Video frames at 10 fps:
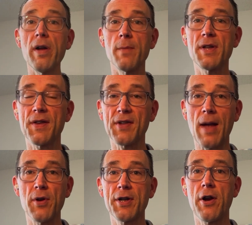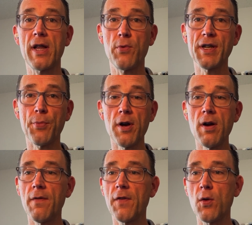Welcome to the Cybersecurity
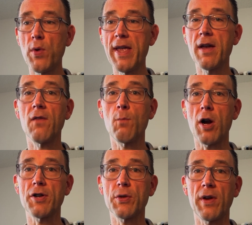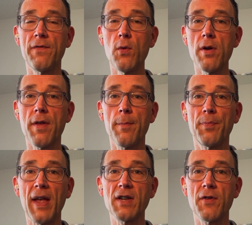Whisper for the week of March 24th.
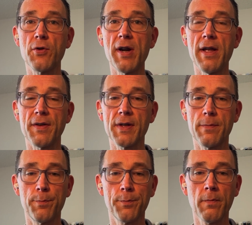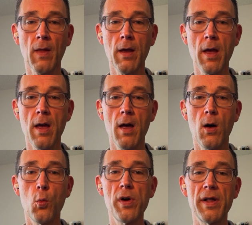Thanks for joining us.
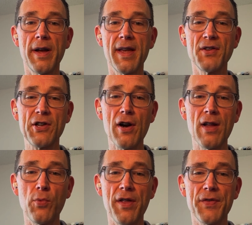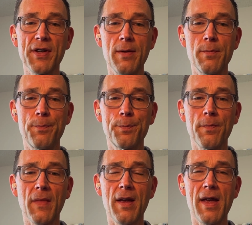We'll get started with
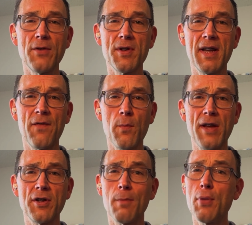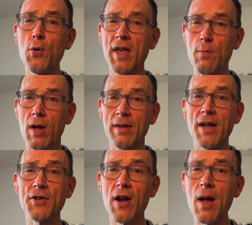some interesting information on Pokemon.
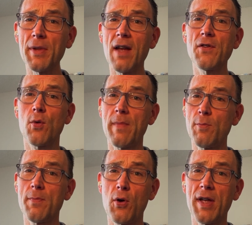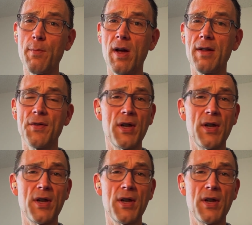Not sure how many of you remember Pokemon.